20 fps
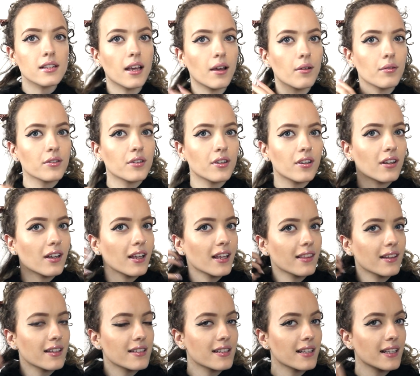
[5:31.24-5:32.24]
So yeah, I've got like
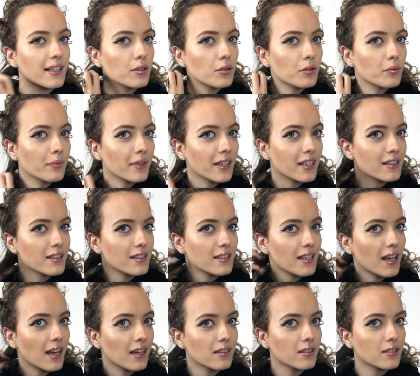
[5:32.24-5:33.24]
this little bit to
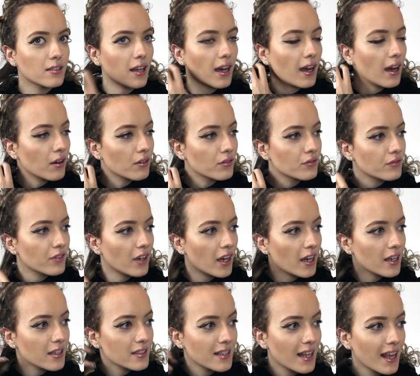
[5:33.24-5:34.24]
test out
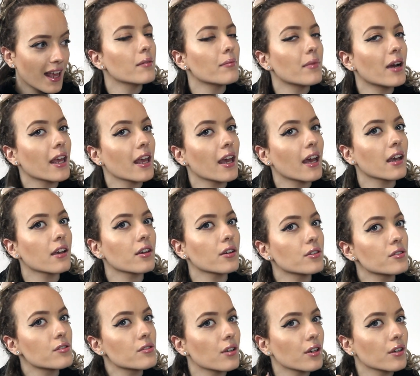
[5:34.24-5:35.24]
first. And my hair
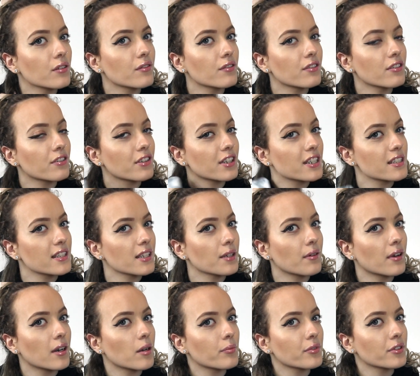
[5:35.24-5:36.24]
goes so frizzy
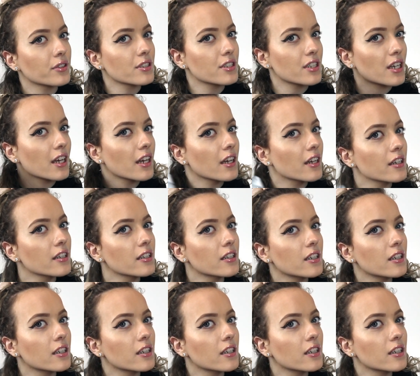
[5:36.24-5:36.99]
when I brush it.